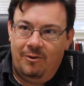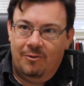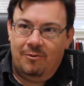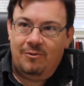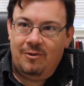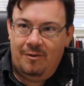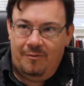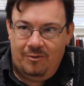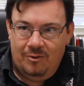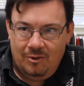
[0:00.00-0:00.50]

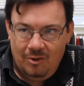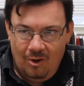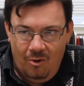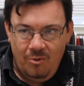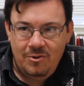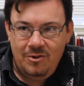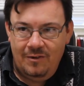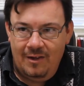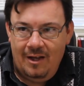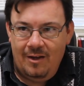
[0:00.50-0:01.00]
you if you
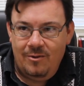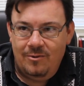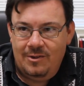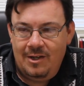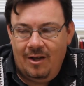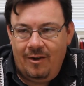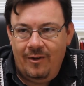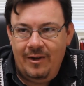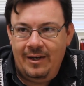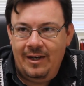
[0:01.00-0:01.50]
go to that
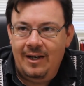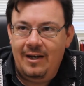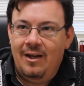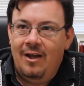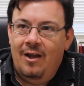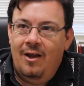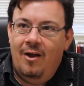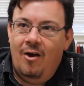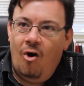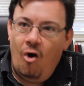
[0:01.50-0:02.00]
hotel and it
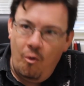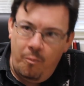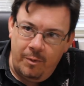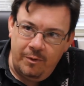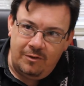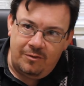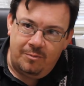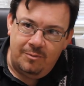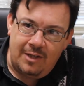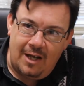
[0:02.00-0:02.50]

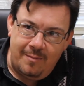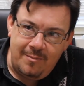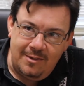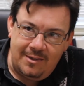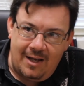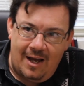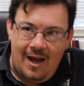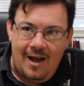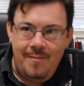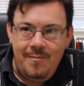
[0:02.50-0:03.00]
opens from time to
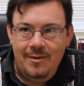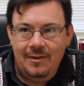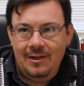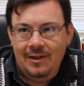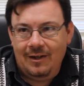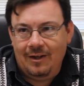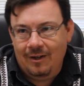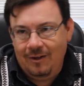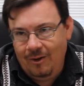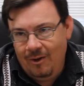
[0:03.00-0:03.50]
time and
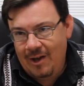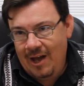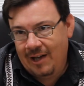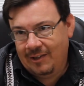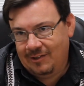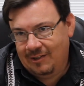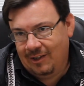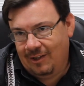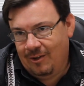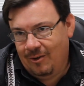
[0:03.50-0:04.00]
then
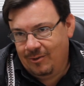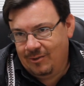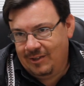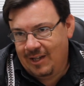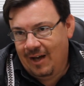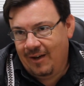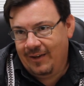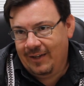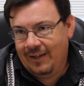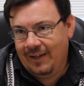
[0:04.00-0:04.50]
has to close
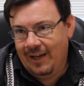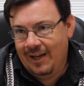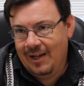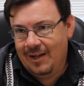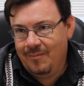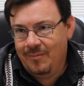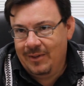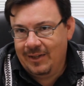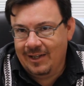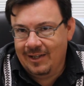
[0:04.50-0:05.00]
down
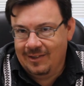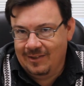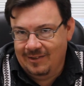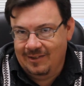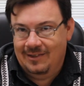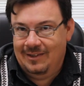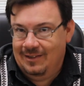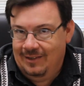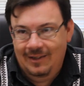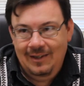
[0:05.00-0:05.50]
again
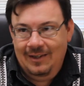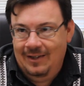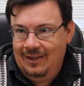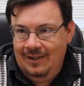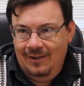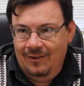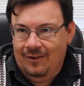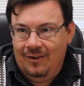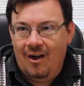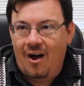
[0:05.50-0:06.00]
because
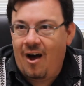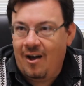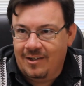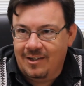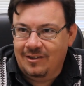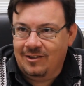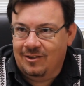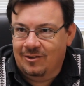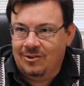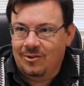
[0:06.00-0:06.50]
you know, the
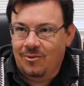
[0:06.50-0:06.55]
hauntings are